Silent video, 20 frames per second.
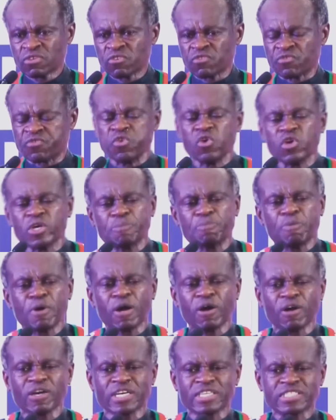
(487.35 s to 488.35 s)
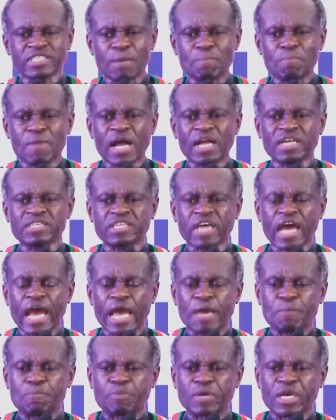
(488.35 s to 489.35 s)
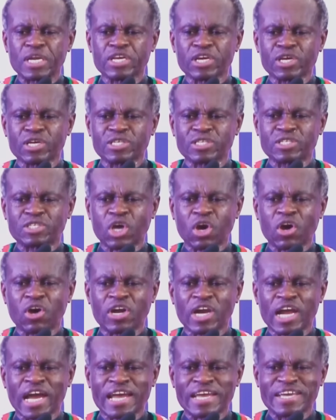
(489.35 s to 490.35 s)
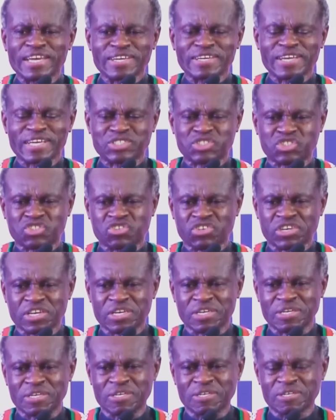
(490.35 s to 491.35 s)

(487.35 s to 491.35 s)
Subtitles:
Football is a multi-billion-dollar industry.